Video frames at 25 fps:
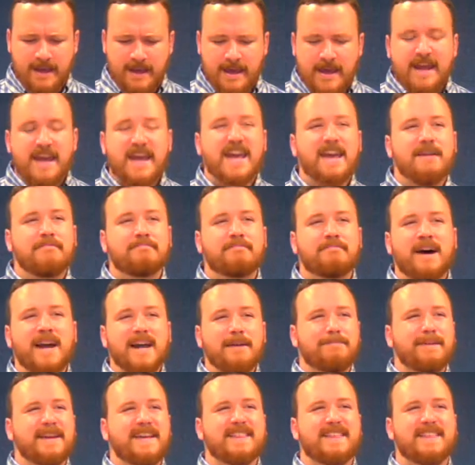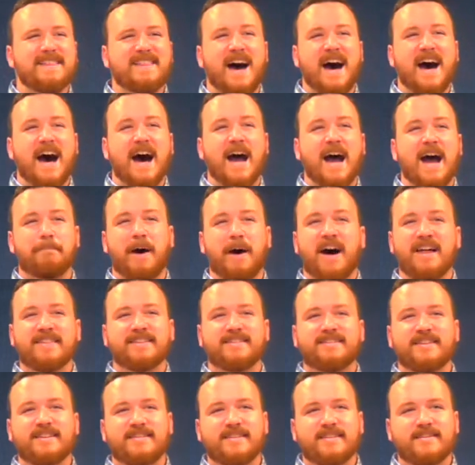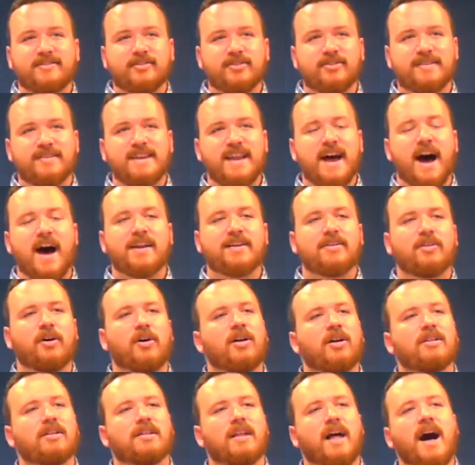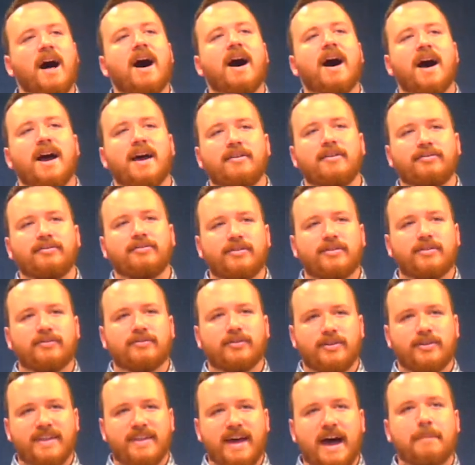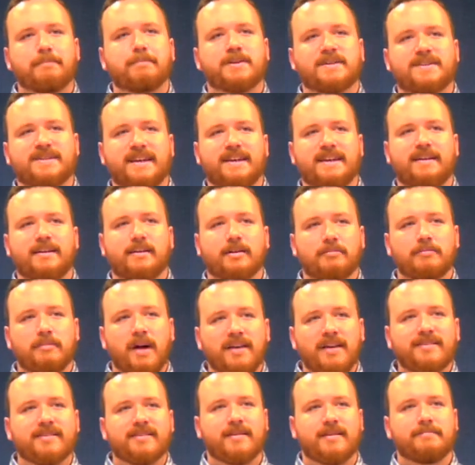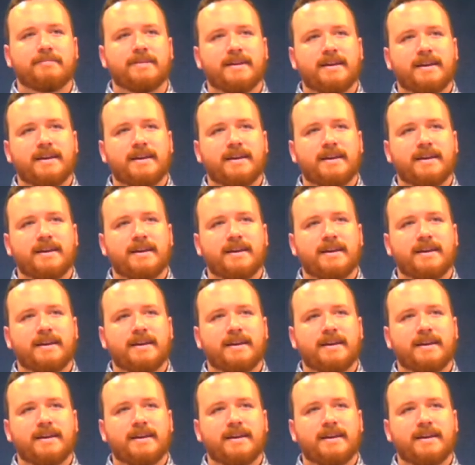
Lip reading: It might be that that hypothesis is just not at all live for that particular Muslim,